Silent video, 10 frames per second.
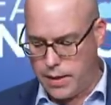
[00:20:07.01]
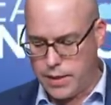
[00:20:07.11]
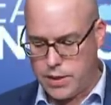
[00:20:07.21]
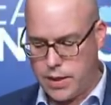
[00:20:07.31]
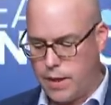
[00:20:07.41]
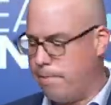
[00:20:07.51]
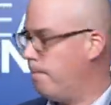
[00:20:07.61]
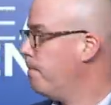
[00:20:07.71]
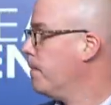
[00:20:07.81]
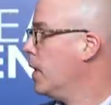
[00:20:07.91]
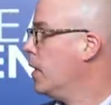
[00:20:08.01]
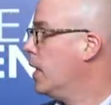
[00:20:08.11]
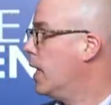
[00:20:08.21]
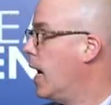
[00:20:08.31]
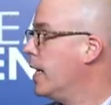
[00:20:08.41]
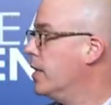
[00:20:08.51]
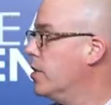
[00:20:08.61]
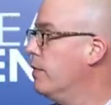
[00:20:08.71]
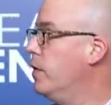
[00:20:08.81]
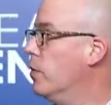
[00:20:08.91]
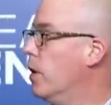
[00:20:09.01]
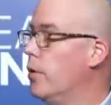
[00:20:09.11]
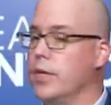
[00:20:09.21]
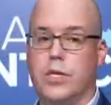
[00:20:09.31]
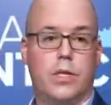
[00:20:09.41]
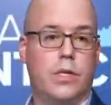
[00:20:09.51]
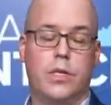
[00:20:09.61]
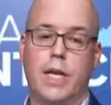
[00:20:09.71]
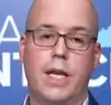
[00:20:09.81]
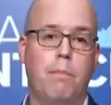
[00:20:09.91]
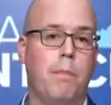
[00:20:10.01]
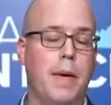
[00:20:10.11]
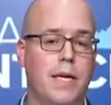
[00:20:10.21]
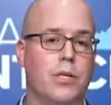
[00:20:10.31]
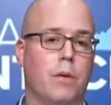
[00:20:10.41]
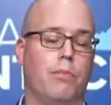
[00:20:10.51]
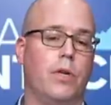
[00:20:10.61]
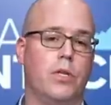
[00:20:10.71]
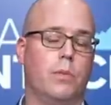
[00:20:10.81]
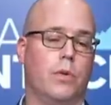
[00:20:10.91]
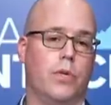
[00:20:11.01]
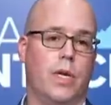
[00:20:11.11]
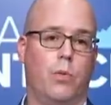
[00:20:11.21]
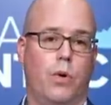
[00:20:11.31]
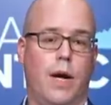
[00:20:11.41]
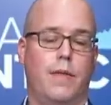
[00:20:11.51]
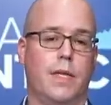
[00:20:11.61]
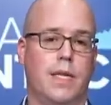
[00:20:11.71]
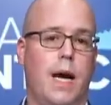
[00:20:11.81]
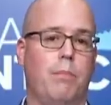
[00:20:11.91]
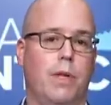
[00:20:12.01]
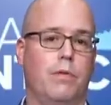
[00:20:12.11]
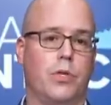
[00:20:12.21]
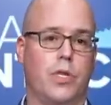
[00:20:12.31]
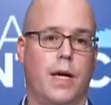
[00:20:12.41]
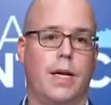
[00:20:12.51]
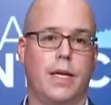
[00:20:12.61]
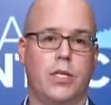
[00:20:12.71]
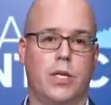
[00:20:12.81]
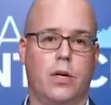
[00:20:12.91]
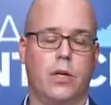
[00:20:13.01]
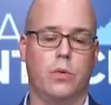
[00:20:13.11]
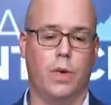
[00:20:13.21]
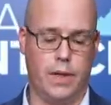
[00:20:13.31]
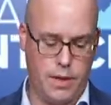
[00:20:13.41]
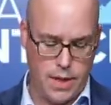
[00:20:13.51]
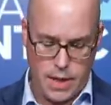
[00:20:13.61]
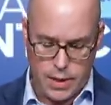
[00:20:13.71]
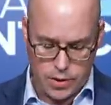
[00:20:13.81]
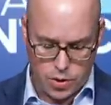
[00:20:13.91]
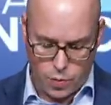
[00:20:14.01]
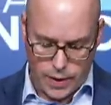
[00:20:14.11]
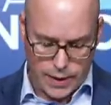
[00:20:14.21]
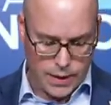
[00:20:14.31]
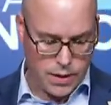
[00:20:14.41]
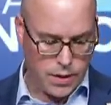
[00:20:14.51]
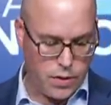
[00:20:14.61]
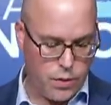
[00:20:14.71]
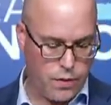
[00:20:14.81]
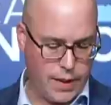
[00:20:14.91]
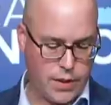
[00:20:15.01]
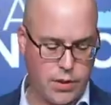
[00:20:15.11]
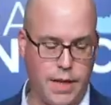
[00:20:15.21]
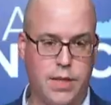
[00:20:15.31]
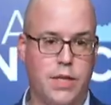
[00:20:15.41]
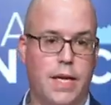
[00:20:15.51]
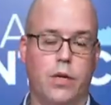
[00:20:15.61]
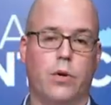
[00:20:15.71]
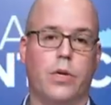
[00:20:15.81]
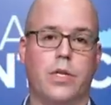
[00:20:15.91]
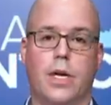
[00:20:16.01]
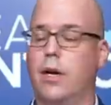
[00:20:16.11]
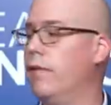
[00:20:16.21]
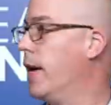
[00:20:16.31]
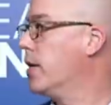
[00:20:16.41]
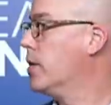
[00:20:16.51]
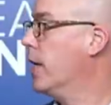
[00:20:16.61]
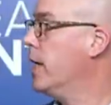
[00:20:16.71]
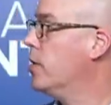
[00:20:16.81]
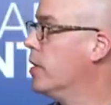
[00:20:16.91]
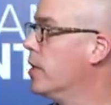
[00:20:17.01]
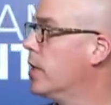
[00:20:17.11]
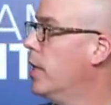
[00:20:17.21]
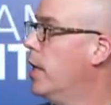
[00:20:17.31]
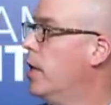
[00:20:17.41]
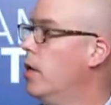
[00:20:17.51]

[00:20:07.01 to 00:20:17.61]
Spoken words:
This guidance, if you'll notice, is the same basic principles that were on the top level slide I started with. So we need to do things like stay current on our vaccinations.